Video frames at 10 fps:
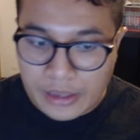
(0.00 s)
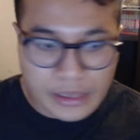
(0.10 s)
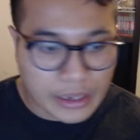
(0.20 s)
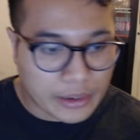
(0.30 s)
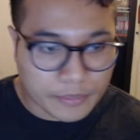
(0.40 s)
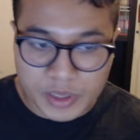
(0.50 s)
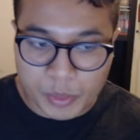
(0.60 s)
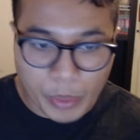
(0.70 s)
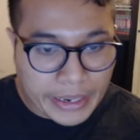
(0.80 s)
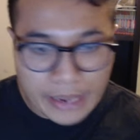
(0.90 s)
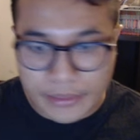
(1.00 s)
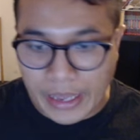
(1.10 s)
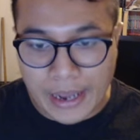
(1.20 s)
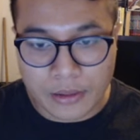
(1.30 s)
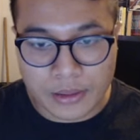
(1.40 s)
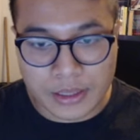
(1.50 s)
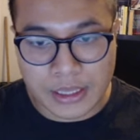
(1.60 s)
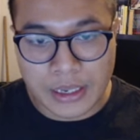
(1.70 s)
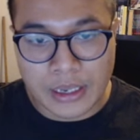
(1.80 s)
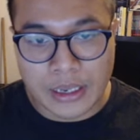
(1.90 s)
They spray down the house
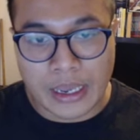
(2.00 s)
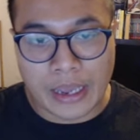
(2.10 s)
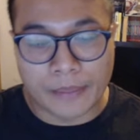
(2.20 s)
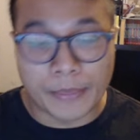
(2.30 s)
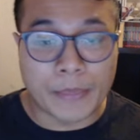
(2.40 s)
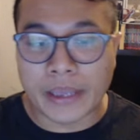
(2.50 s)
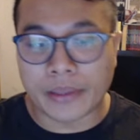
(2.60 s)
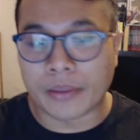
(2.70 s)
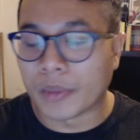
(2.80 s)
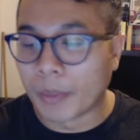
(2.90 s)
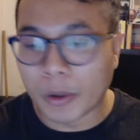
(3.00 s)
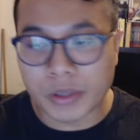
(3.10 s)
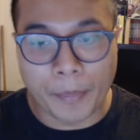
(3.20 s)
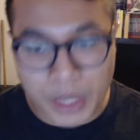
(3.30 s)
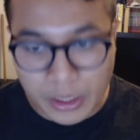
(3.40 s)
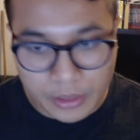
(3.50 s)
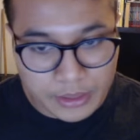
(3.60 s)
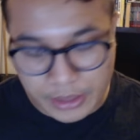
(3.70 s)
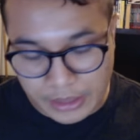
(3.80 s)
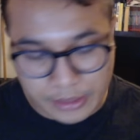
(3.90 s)
and make it the most appealing
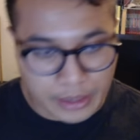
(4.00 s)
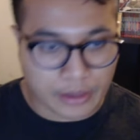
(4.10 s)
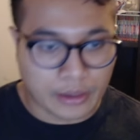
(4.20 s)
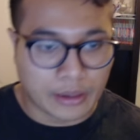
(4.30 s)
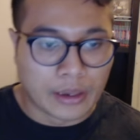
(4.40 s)
looking thing.